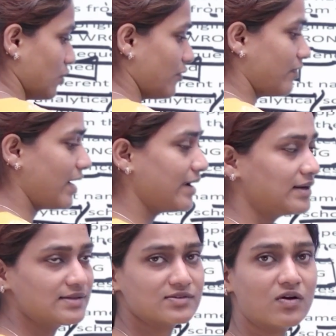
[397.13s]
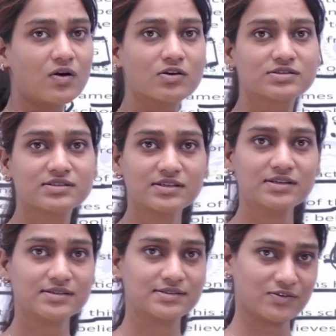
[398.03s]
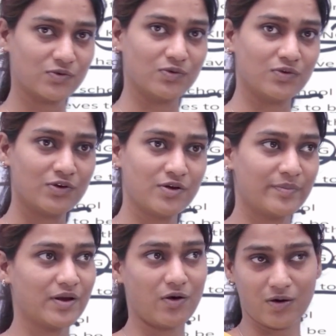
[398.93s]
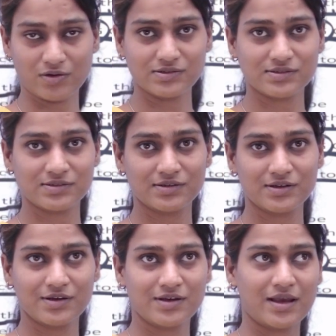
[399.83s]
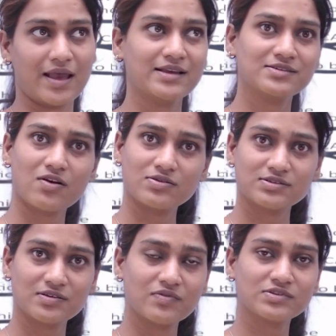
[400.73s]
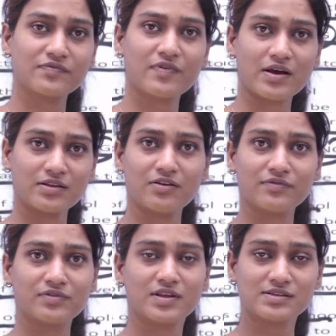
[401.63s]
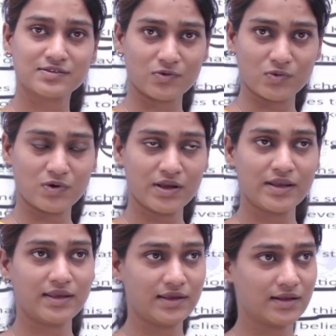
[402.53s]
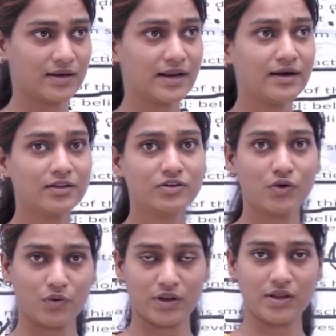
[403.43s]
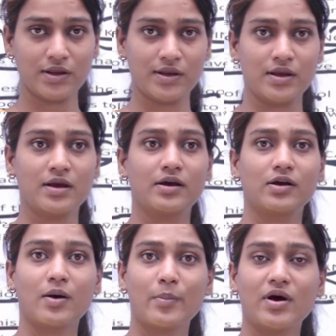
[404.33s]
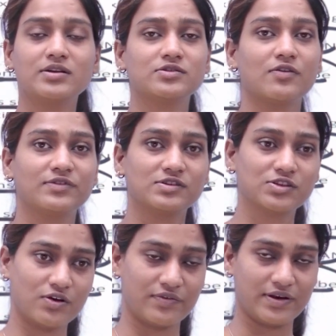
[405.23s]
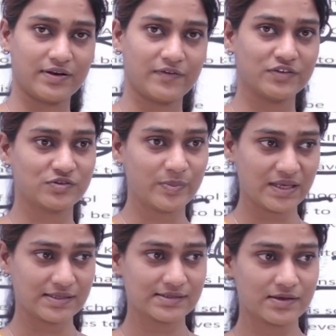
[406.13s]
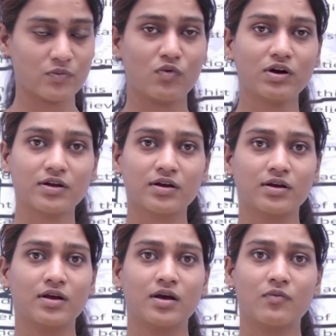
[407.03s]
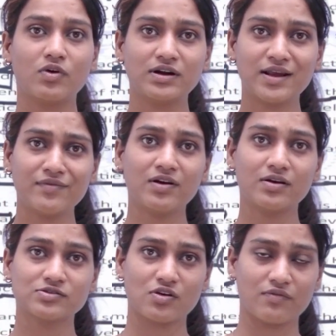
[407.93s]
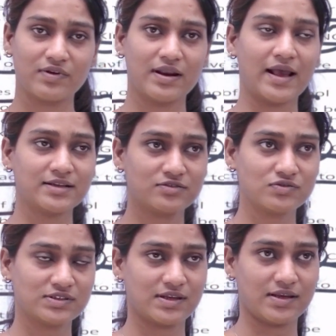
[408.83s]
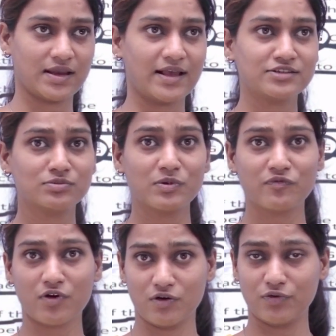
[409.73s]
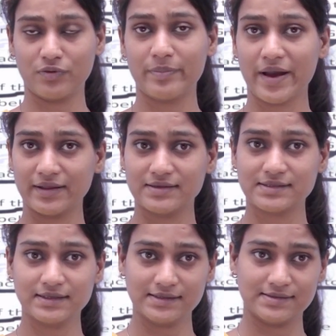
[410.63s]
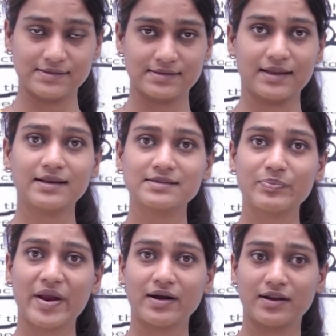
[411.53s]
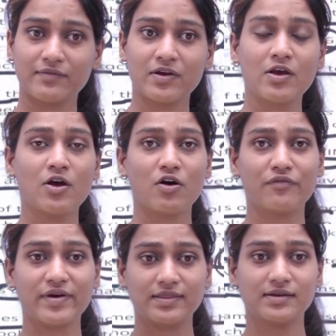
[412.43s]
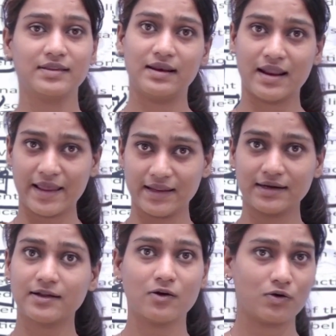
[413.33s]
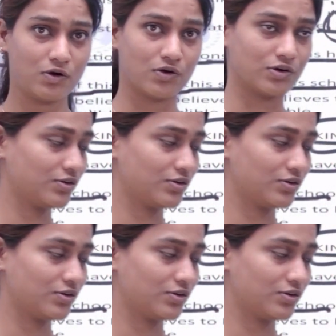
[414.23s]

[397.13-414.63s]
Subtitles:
Why it is called Austinian school? Because as Austin was the father of this school, he laid a theory, command of the sovereign, which means whatever sovereign has to say has to be followed by the citizens, irrespective of whether they like it or not.